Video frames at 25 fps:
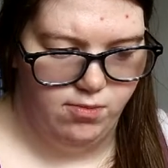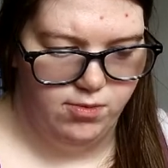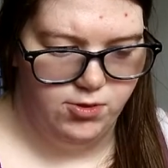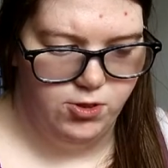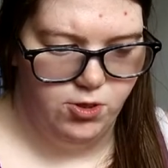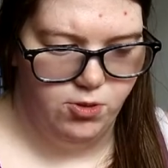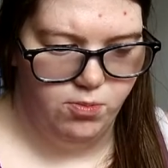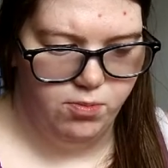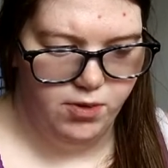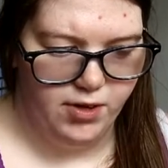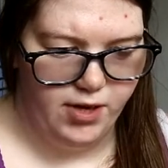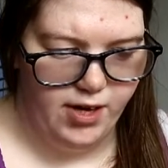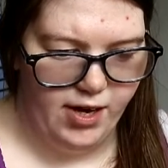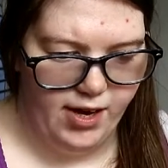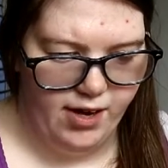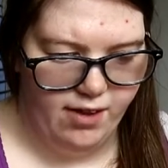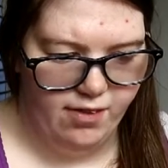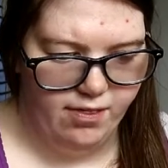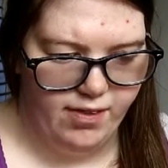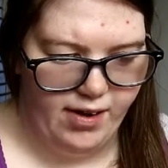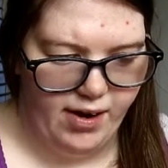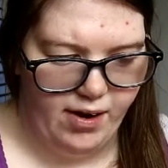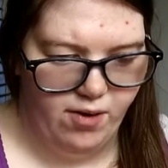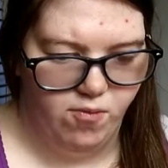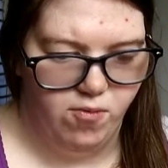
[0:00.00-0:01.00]

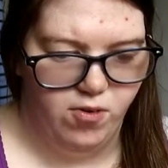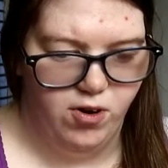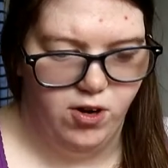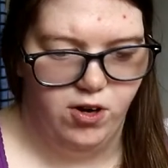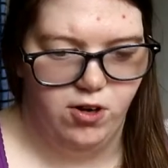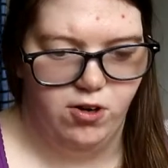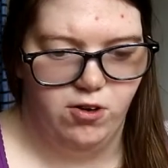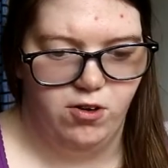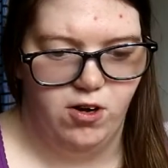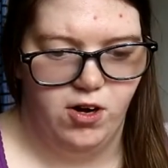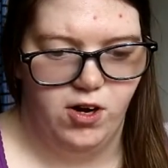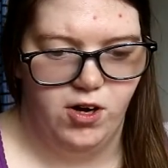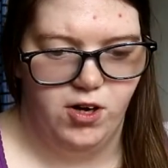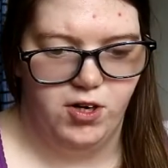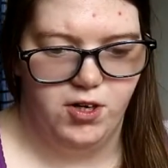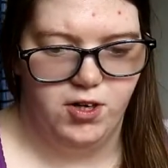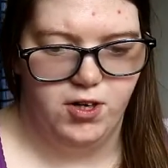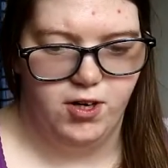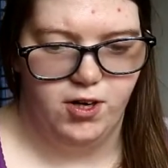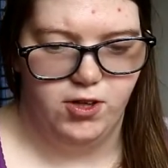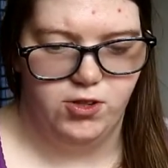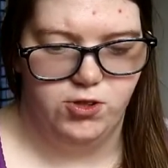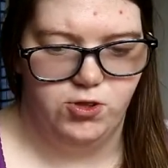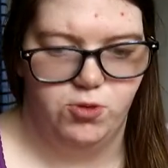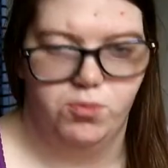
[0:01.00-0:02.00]
duplicate, that will
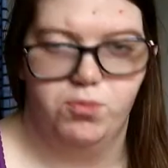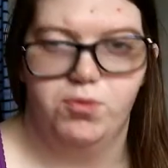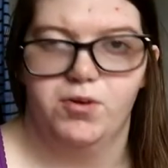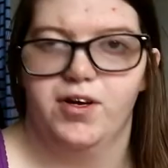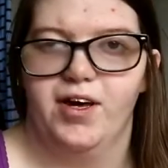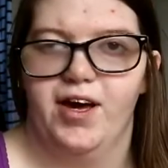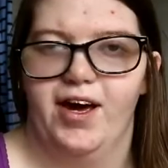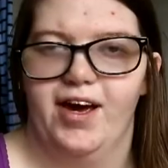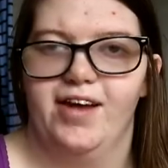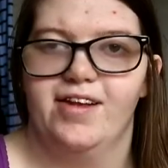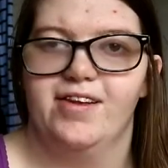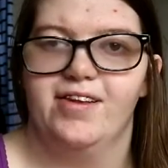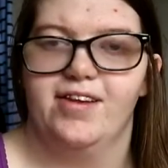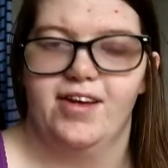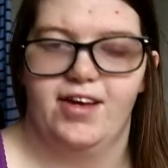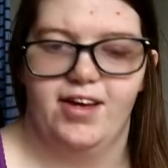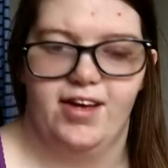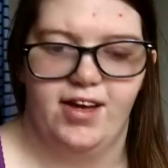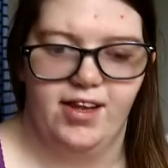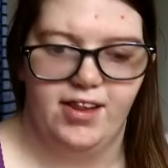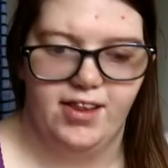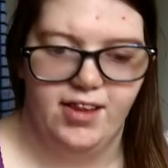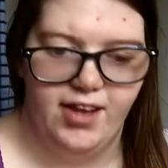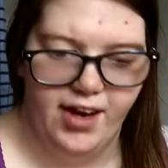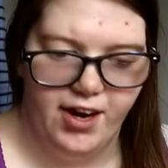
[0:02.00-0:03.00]
duplicate
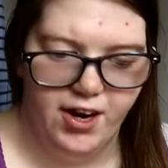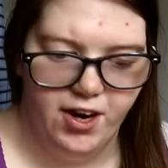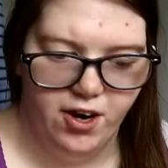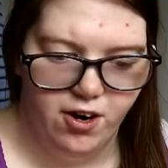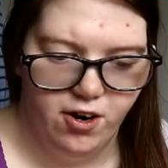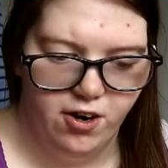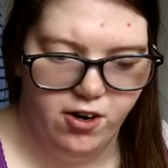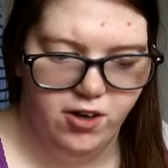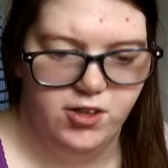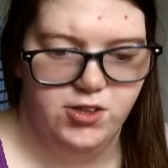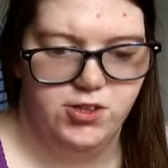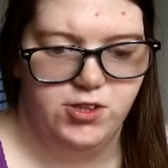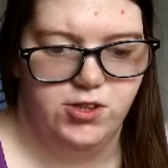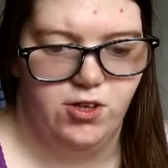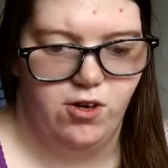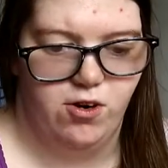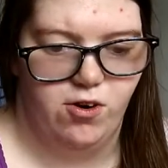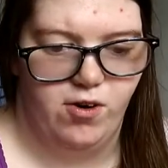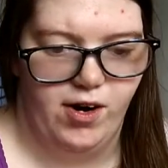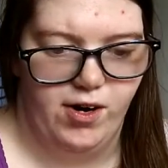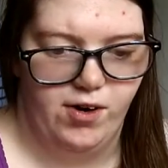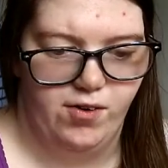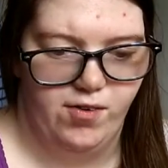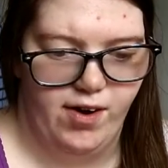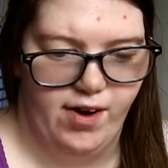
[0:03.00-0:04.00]
the layer, so
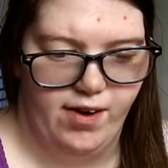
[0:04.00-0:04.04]
I don't